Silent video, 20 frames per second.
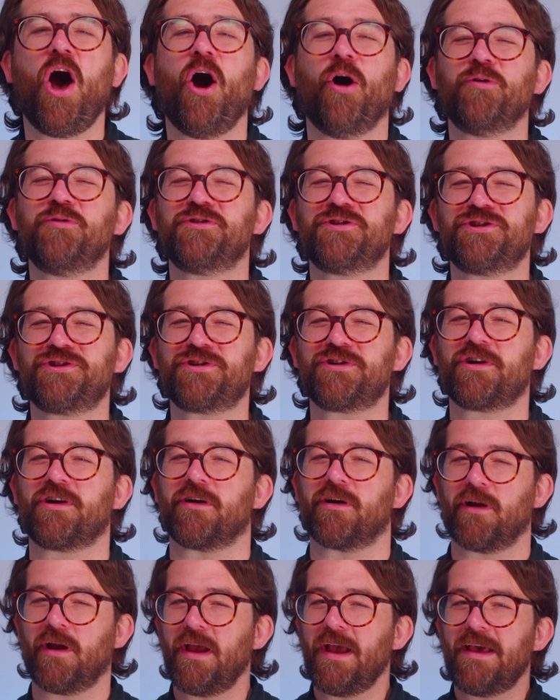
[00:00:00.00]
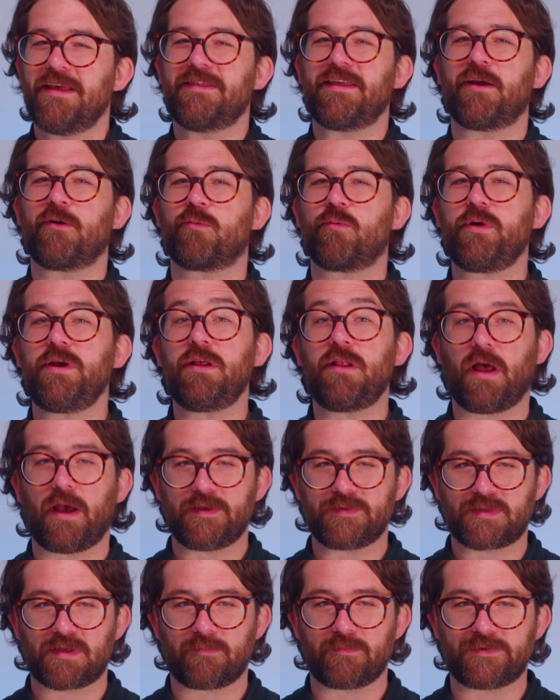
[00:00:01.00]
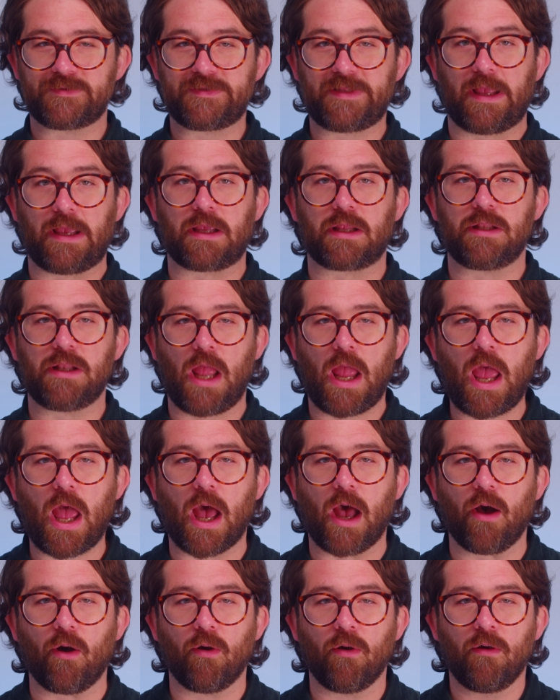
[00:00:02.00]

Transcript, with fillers: Oh sure, they realize their mistake now.